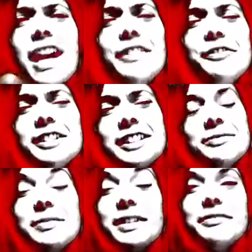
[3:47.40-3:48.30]
I
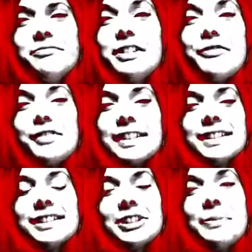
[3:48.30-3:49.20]
freaking, my
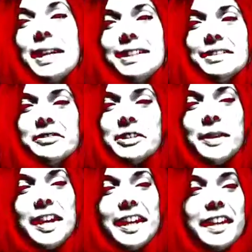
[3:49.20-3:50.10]
reflexes are amazing when I'm
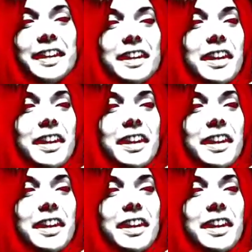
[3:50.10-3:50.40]
high.